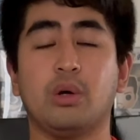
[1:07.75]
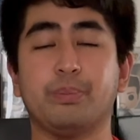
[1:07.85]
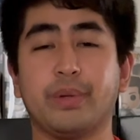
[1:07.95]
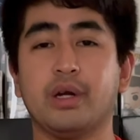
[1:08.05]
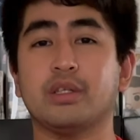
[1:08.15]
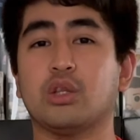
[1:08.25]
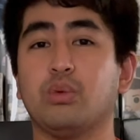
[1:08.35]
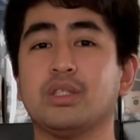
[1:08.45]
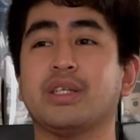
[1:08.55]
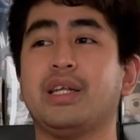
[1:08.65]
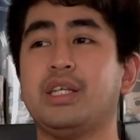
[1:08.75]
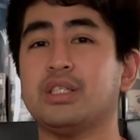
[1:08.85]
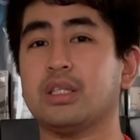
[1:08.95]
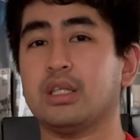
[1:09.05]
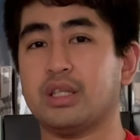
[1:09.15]
to a pair that was
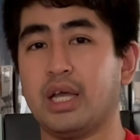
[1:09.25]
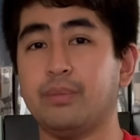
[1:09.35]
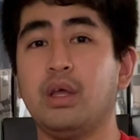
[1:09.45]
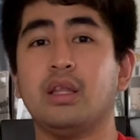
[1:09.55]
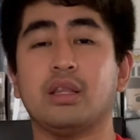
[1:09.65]
released at the time